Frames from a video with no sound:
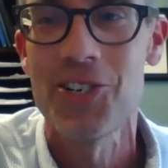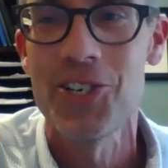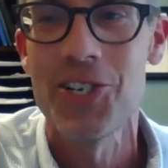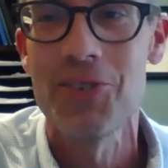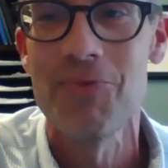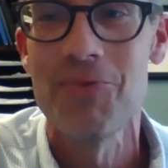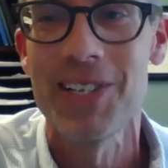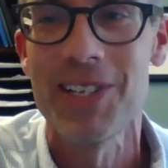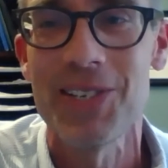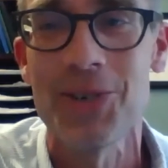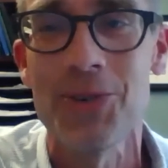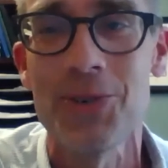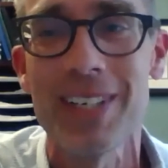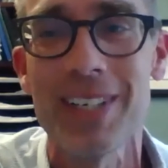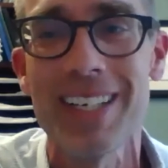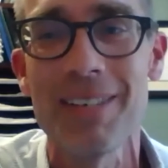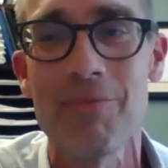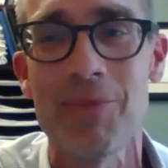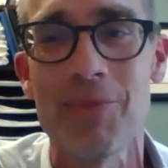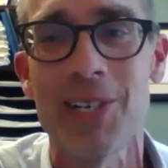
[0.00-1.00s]
achievements
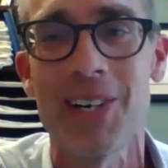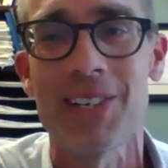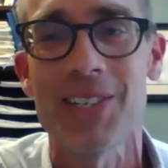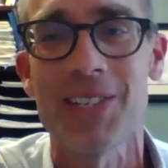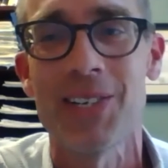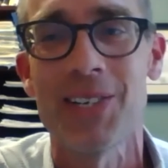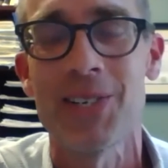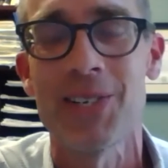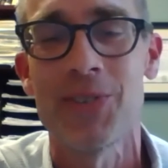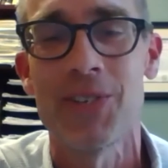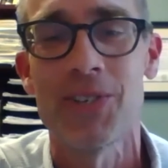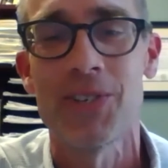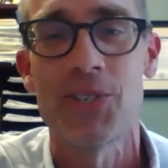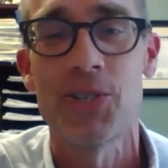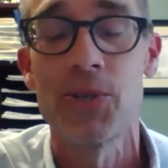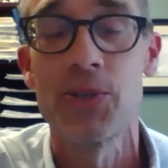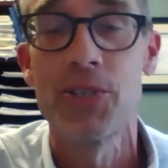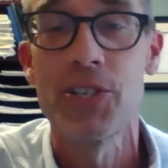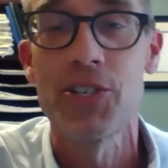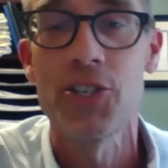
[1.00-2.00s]
only, but also the
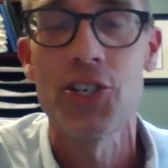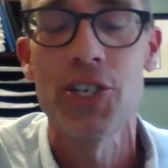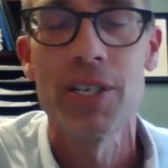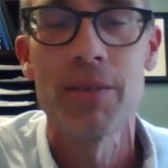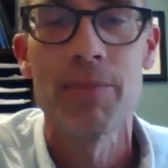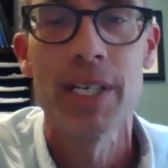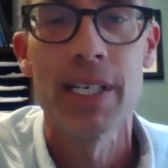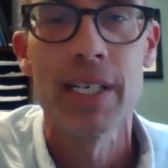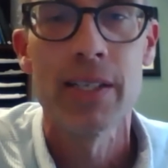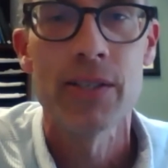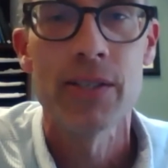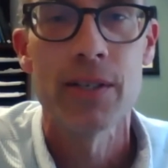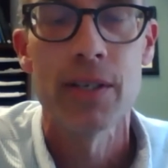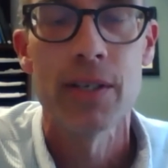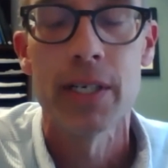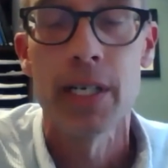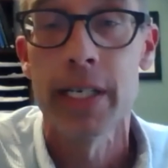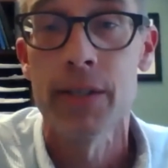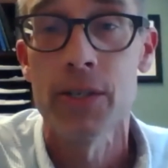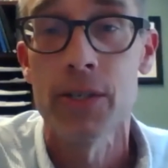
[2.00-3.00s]
student achievements
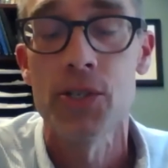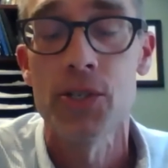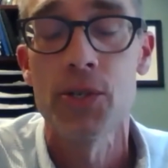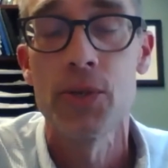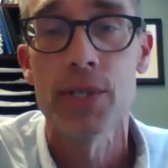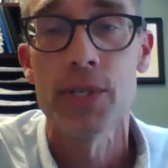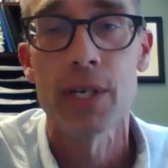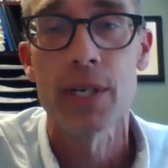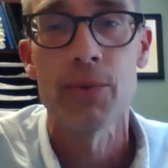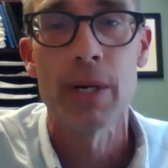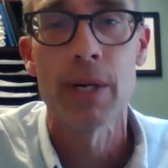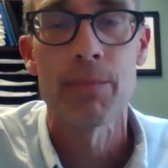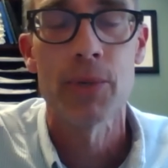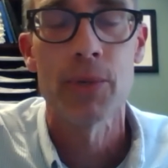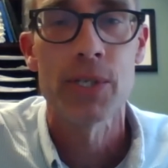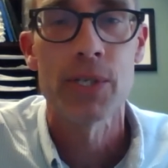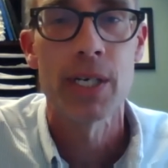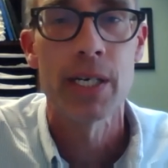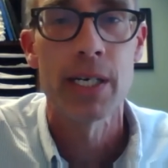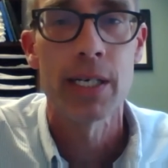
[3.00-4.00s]
and the students that
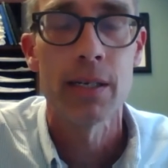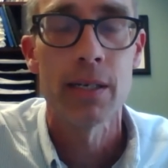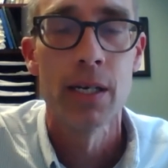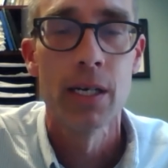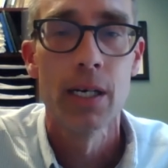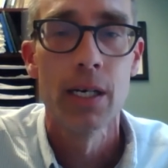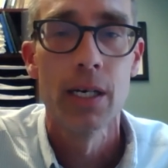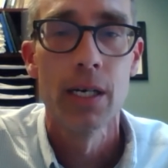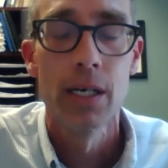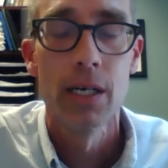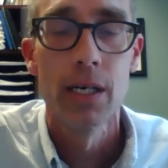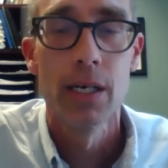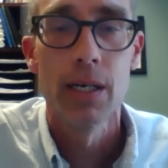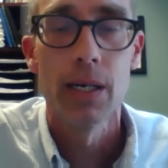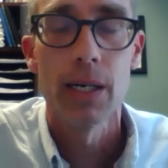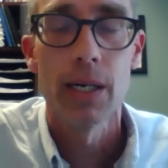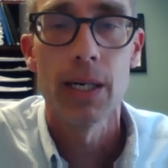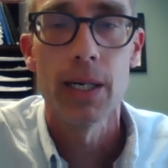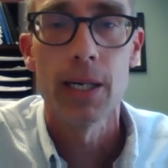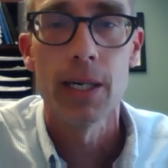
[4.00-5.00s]
represent
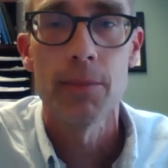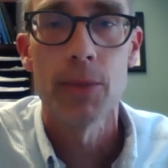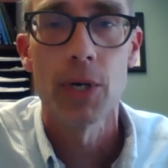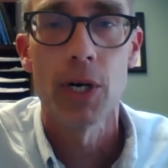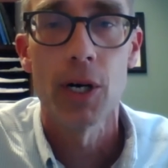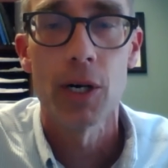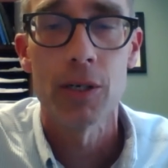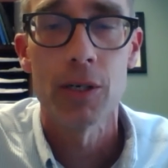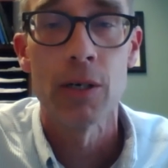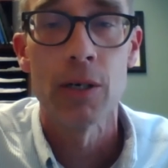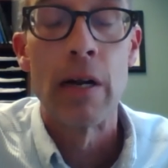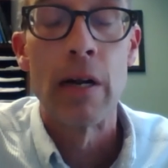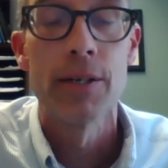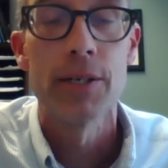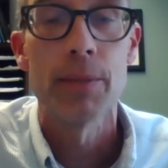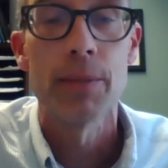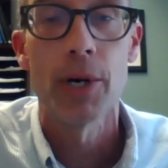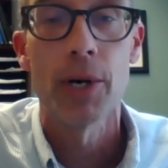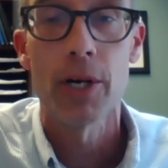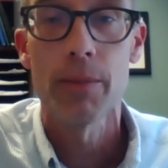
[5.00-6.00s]
our
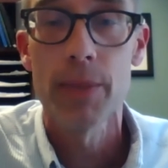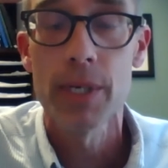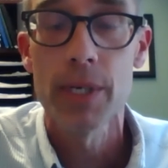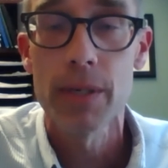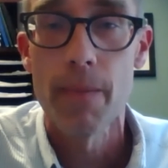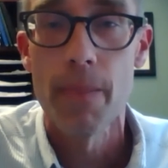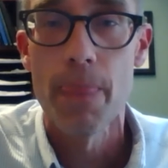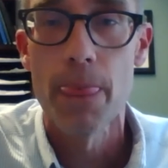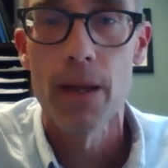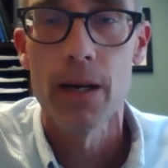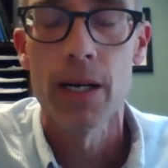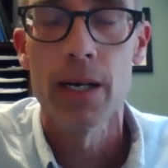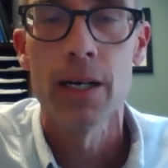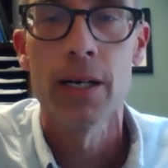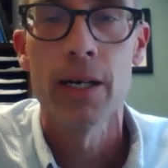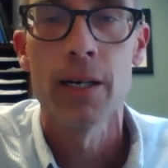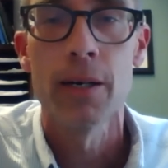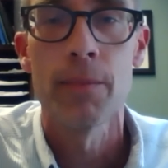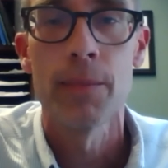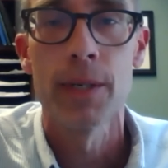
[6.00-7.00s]
department.
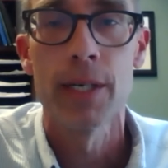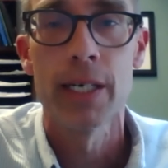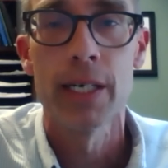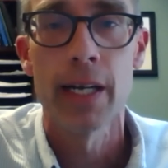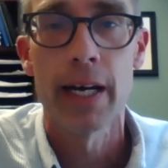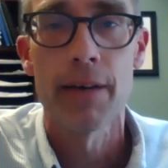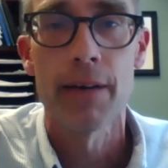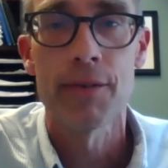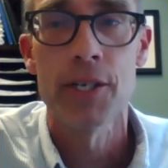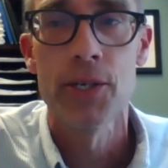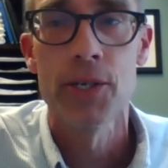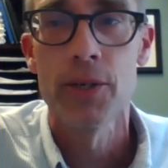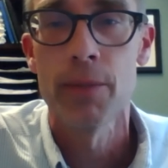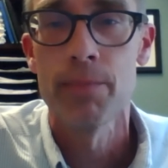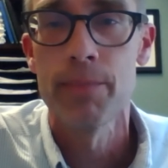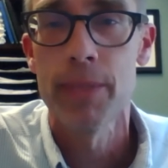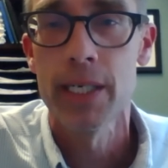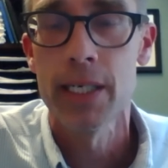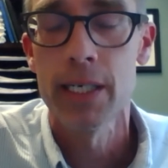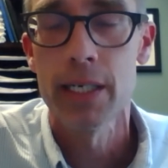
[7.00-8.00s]
And I have to do a
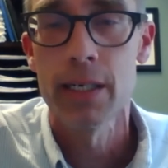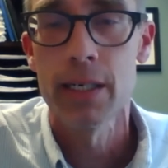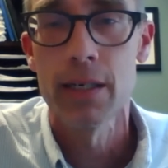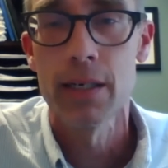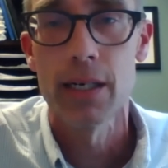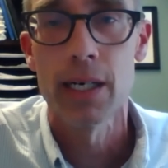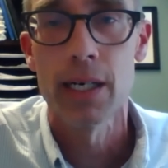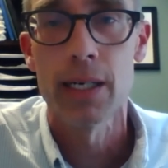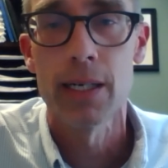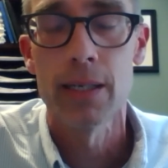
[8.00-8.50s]
big